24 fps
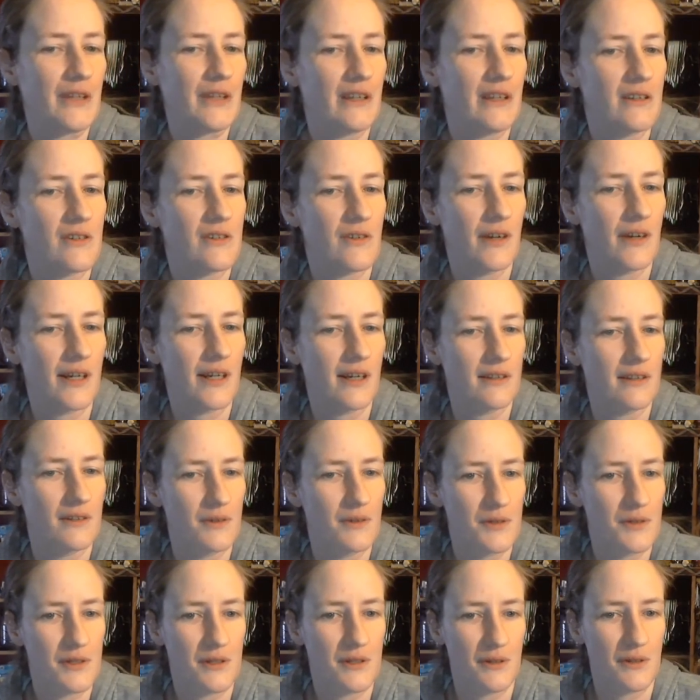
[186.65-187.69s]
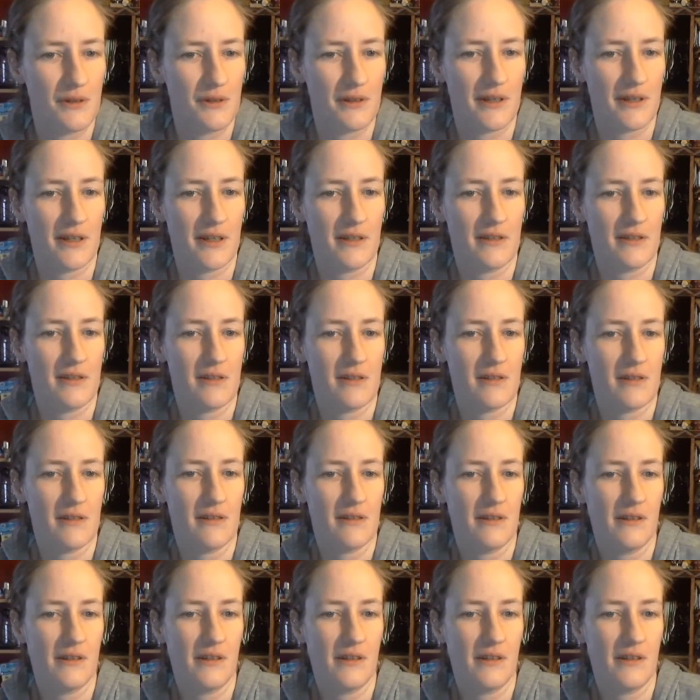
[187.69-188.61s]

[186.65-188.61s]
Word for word: so I got those two things